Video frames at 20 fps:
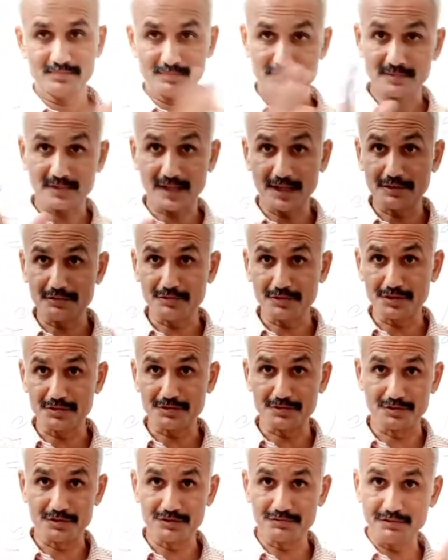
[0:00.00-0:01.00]
Try to
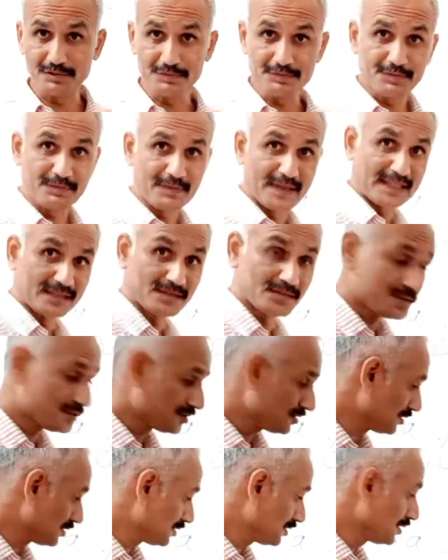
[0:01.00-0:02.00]
understand. Swift
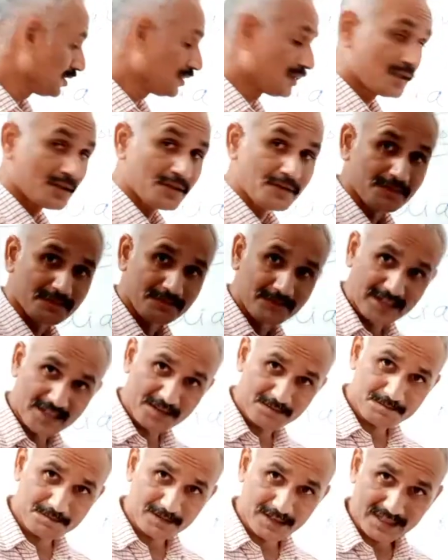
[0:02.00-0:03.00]
means
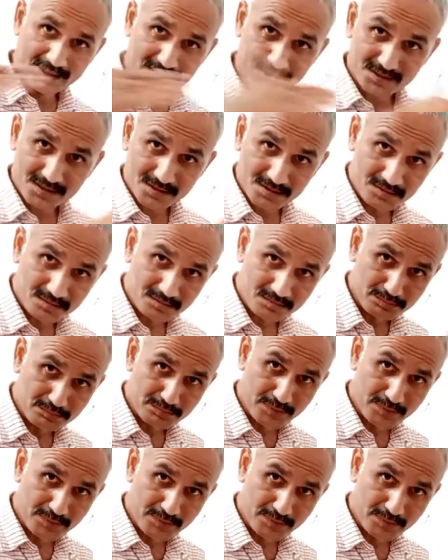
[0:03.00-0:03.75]
very fast,